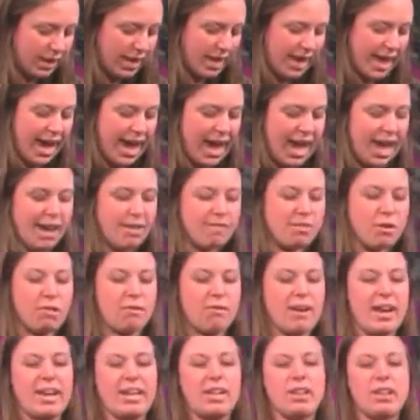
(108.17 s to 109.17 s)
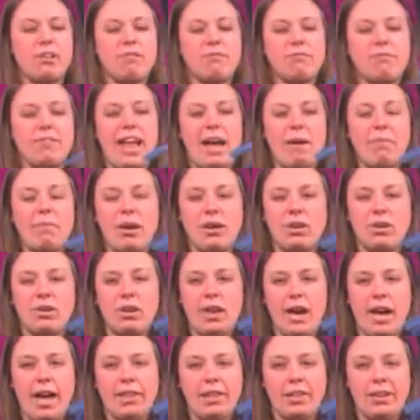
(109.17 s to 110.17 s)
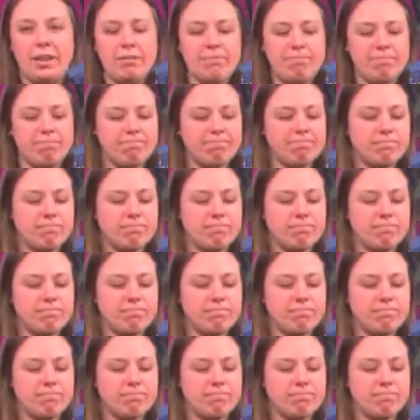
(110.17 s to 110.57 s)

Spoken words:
we have a regular flat buckle collar.